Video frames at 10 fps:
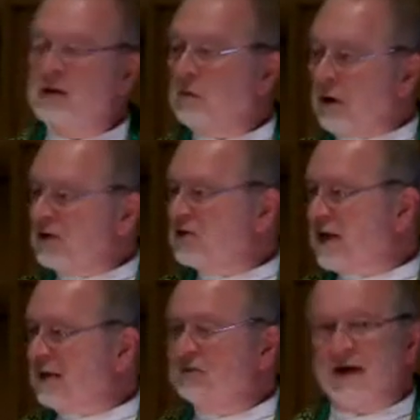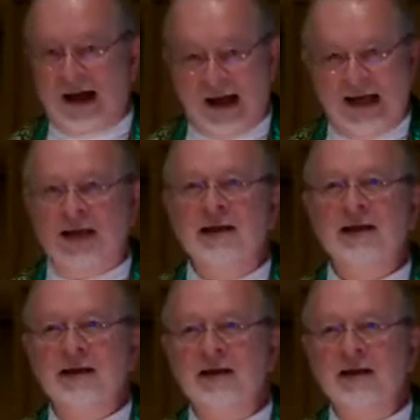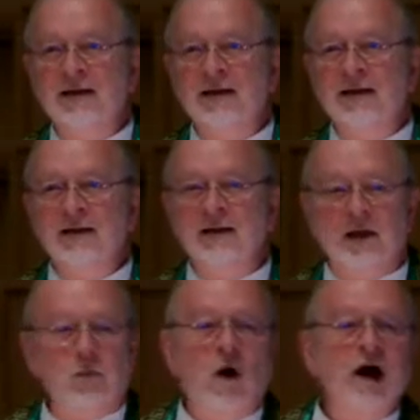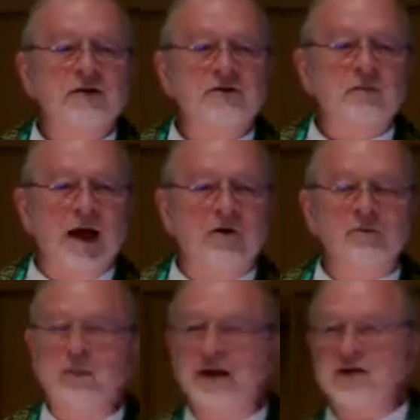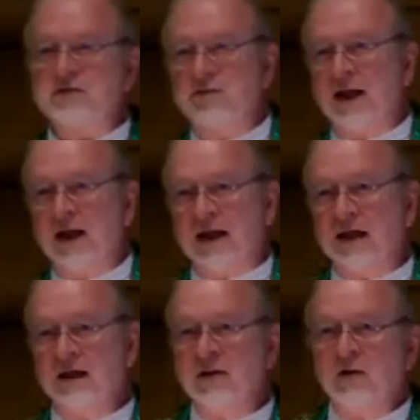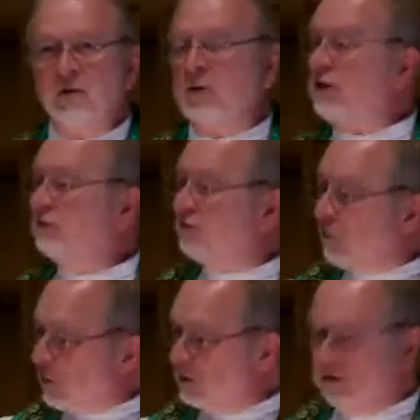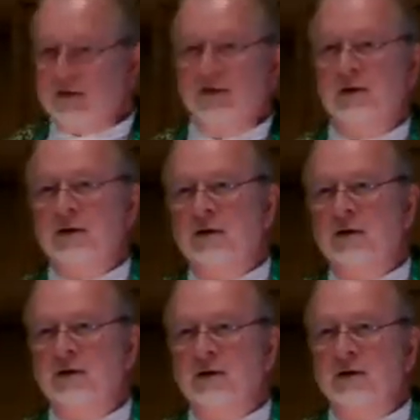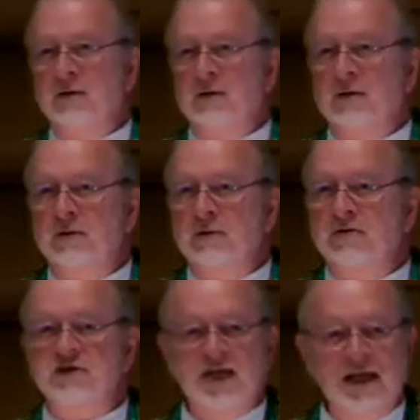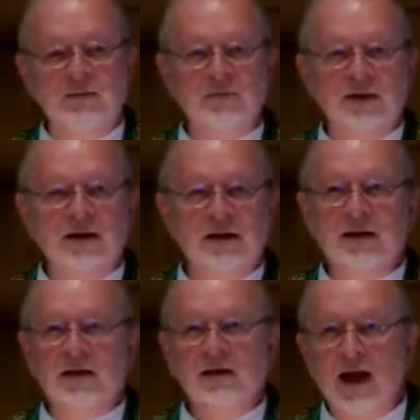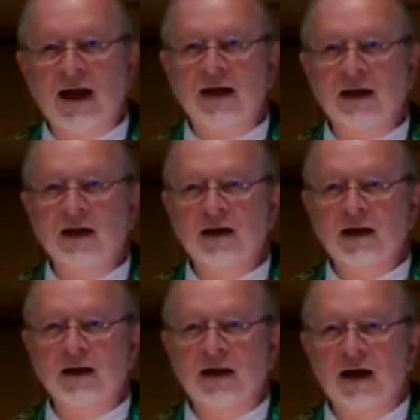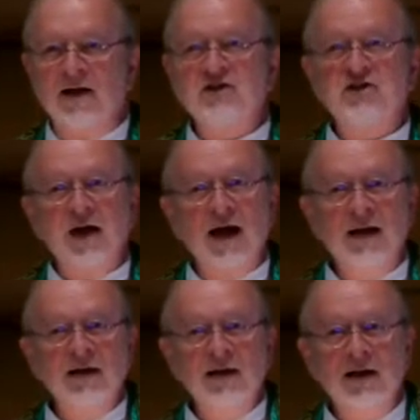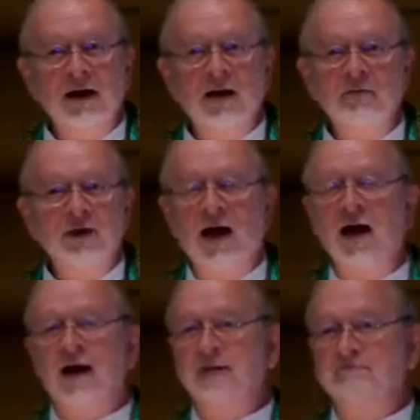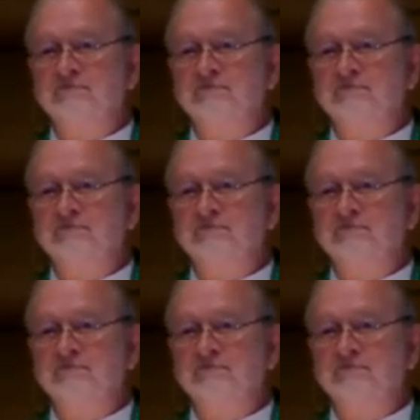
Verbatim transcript: where instead of dying, they walked around peacefully with a fourth who seemed like a son of God.